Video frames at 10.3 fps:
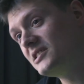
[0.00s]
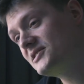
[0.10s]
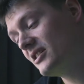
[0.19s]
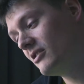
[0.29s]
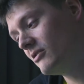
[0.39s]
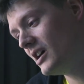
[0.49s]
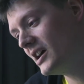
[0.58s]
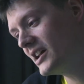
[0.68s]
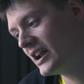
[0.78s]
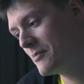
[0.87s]
So
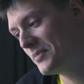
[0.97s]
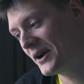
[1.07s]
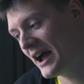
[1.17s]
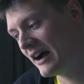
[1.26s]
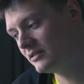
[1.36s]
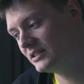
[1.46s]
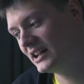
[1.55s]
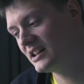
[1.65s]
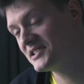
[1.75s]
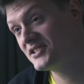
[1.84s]
I kind of burnt out
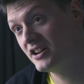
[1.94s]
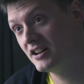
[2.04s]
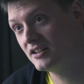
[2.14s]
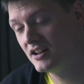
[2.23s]
late last year.